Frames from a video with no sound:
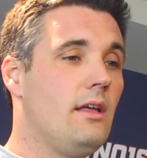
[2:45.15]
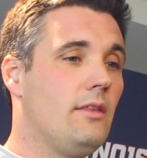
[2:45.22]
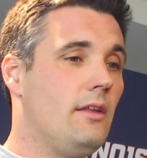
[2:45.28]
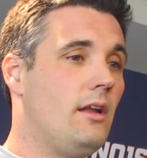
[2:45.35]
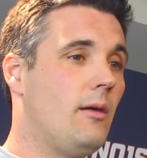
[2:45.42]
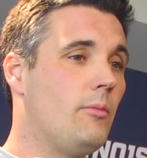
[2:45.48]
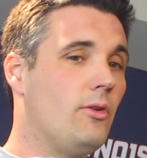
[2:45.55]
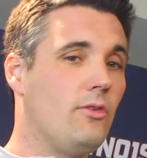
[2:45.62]
the
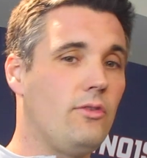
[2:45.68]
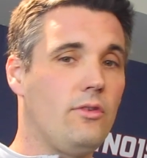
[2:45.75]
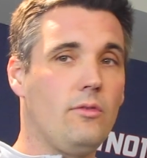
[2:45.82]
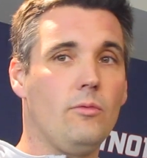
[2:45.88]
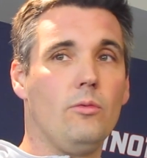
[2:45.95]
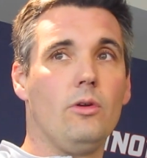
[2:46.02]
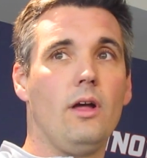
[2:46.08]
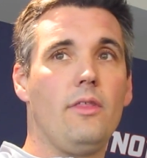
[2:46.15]
numbers,
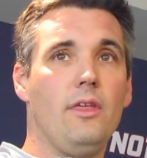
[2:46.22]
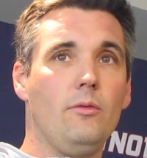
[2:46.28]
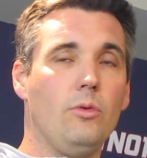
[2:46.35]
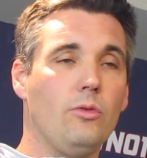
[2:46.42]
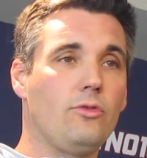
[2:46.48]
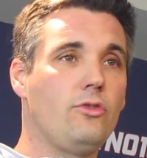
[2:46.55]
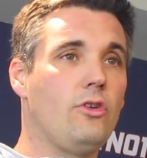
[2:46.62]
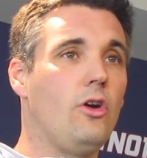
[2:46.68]
well, I think
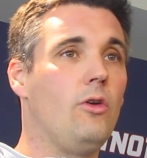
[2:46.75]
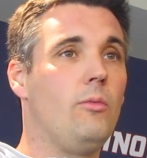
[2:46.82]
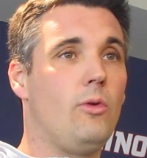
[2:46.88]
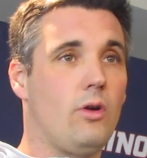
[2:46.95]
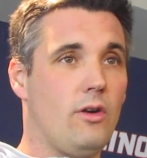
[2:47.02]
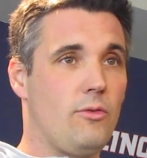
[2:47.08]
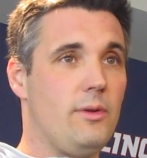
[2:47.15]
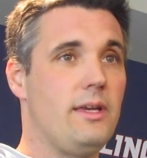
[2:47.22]
will show
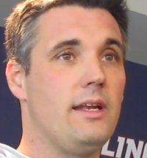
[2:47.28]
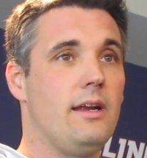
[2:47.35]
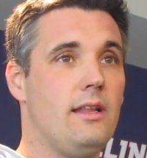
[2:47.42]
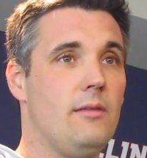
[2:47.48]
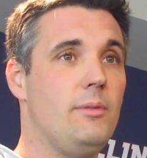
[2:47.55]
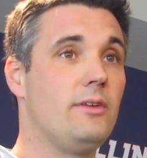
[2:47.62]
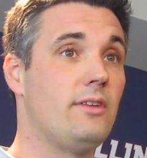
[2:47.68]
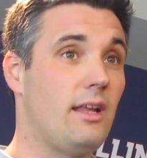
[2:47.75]
more as we get into
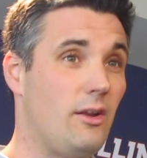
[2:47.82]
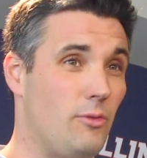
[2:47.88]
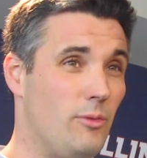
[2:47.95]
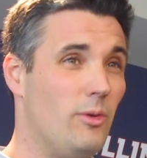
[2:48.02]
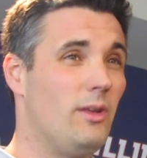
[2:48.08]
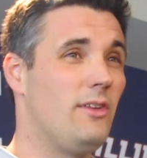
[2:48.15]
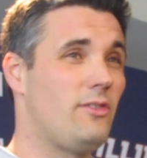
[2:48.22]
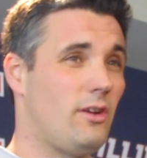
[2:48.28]
the Big Ten as we
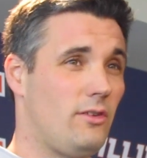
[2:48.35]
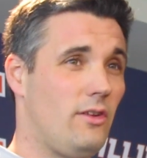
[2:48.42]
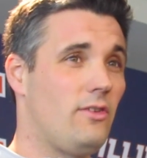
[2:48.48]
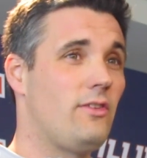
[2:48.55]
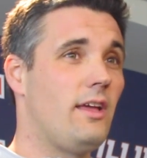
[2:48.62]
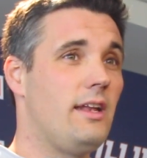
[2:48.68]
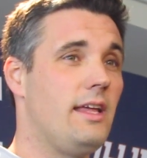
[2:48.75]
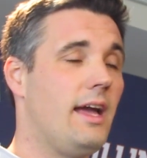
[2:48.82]
really start to
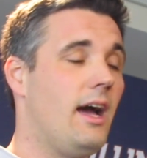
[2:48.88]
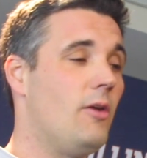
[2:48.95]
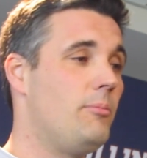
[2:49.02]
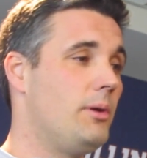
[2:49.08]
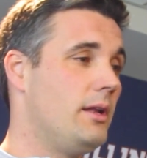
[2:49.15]
steady out.